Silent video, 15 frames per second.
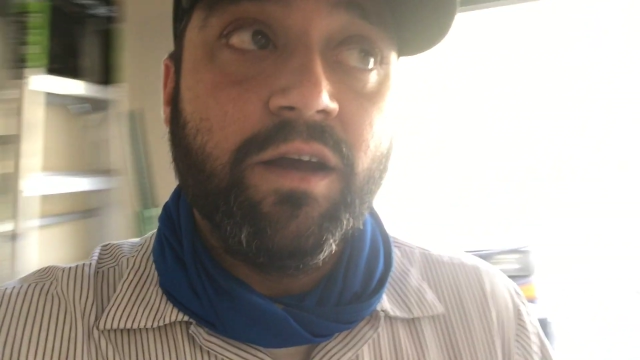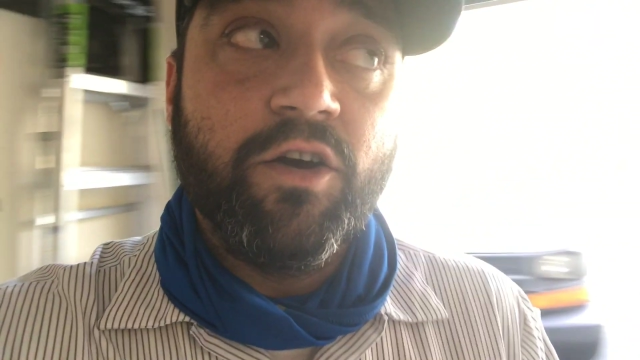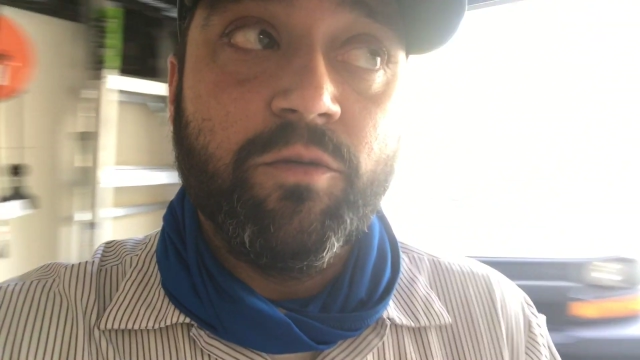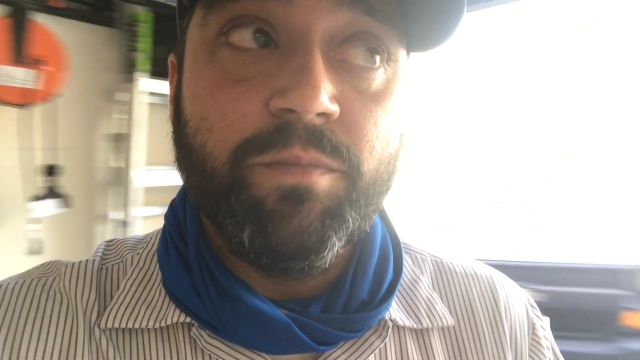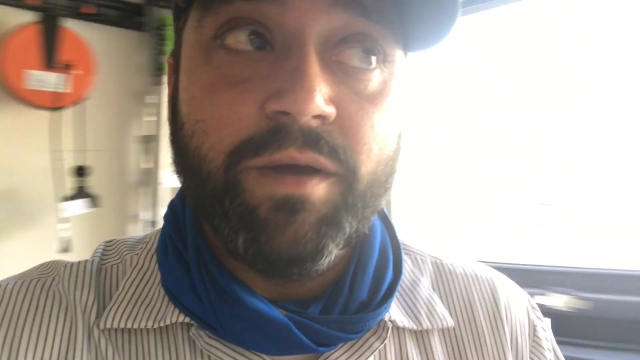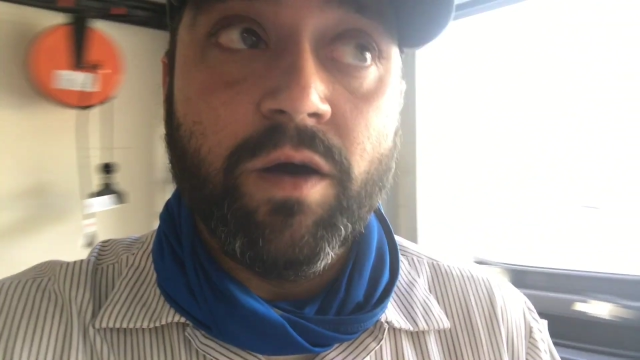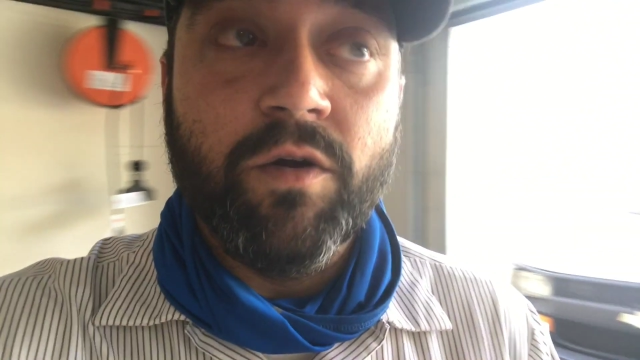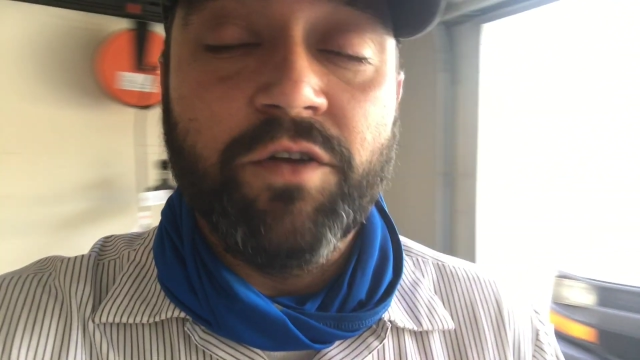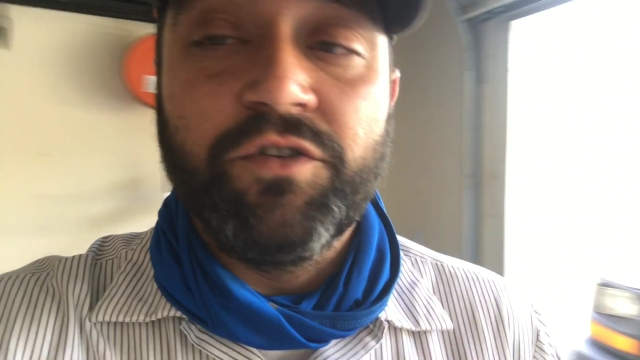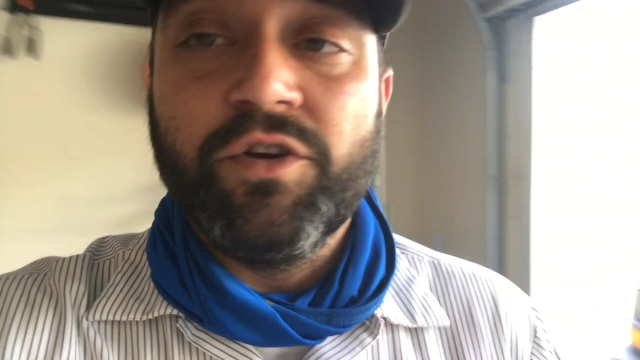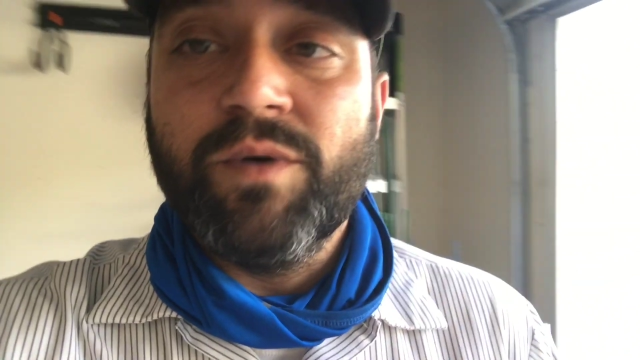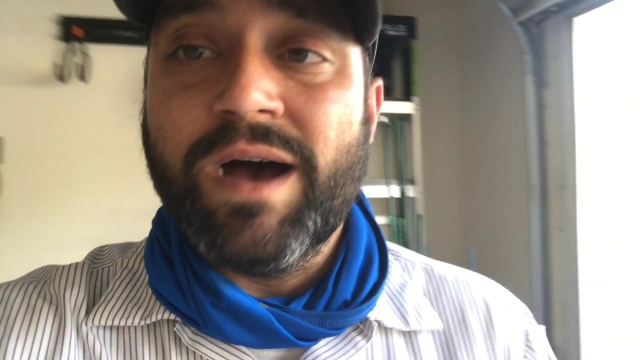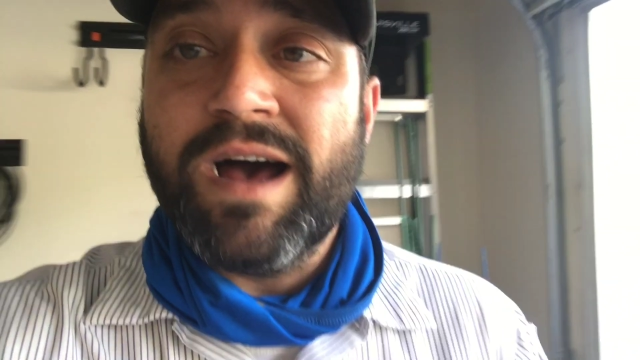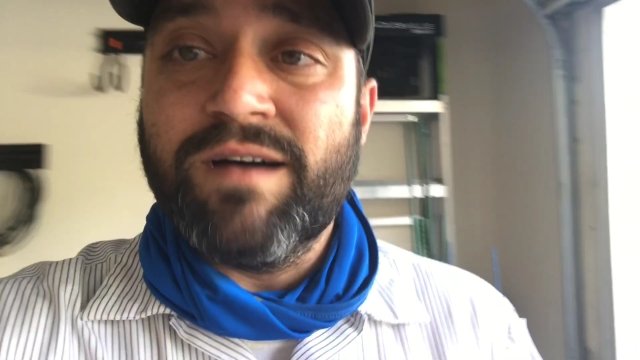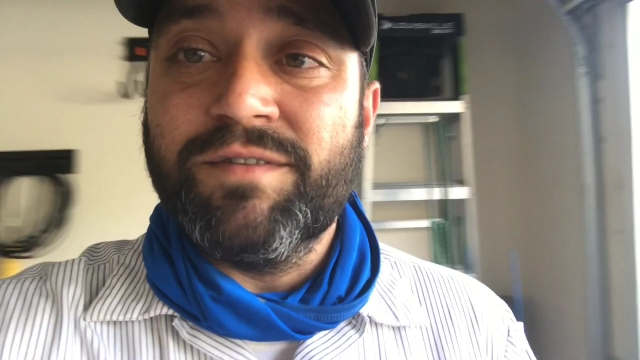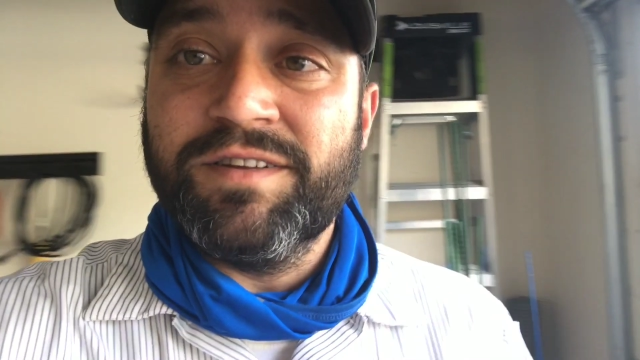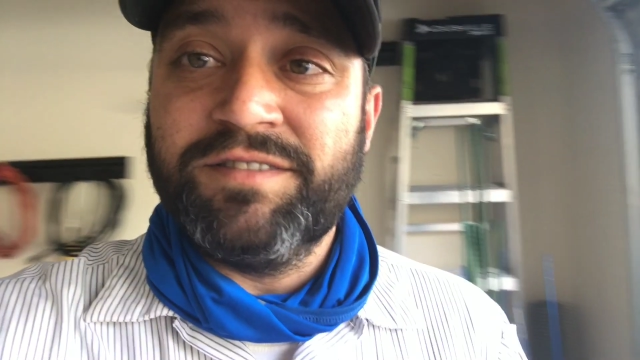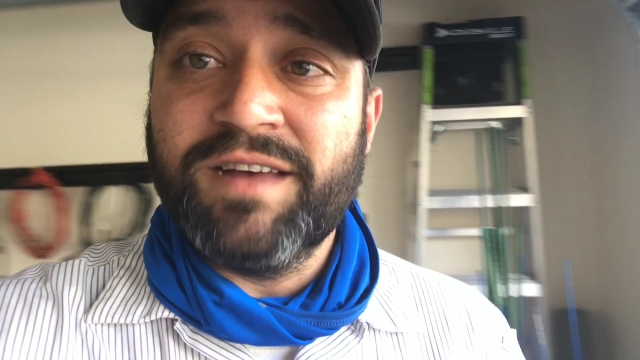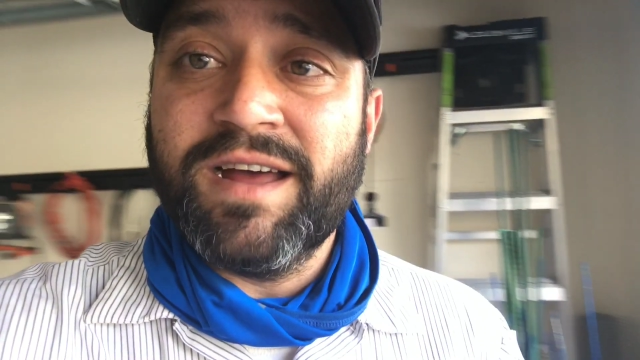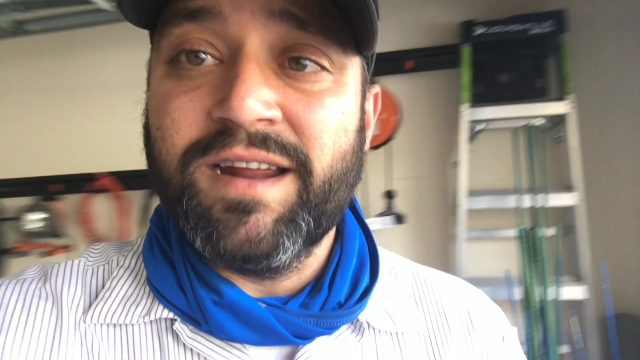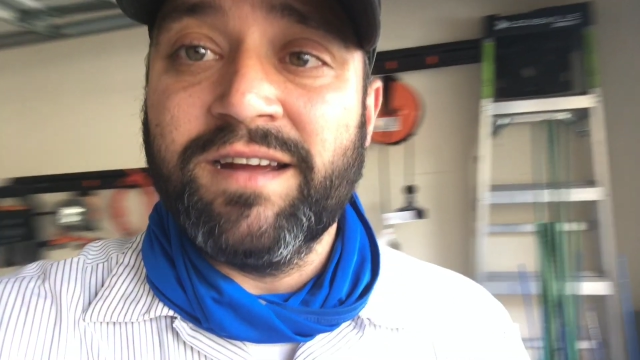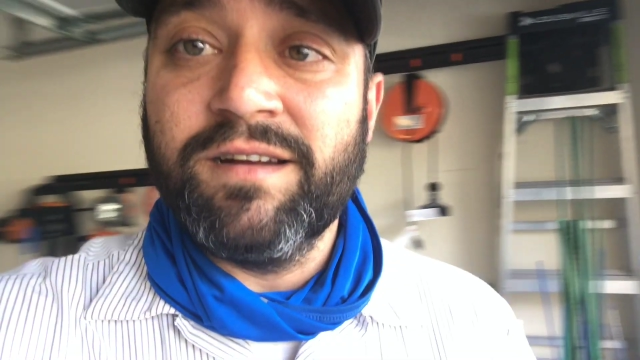could be on a too high of a
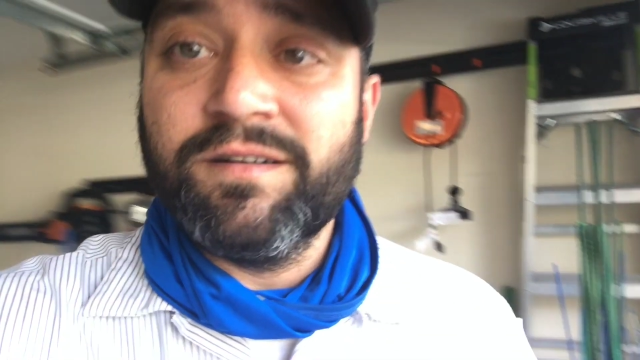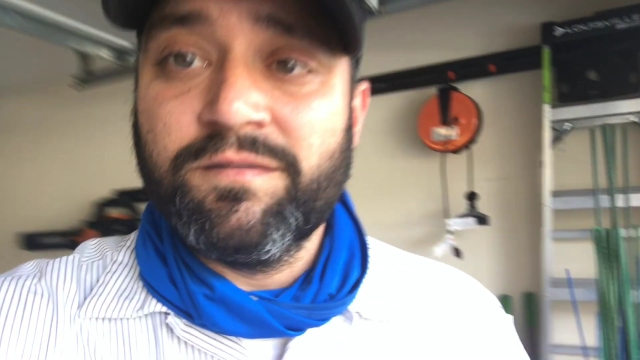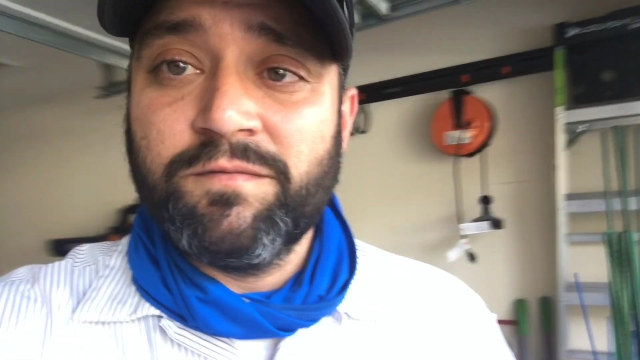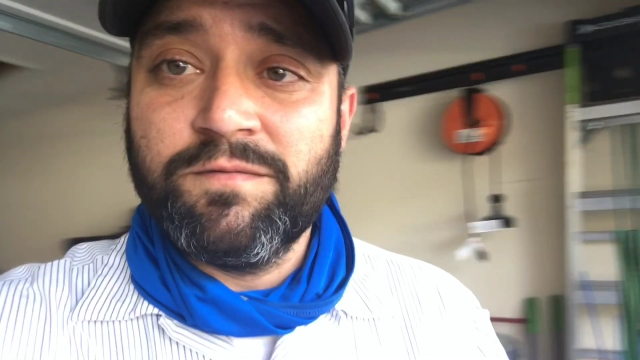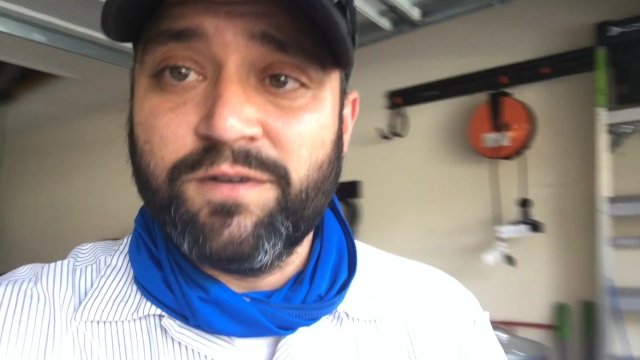setting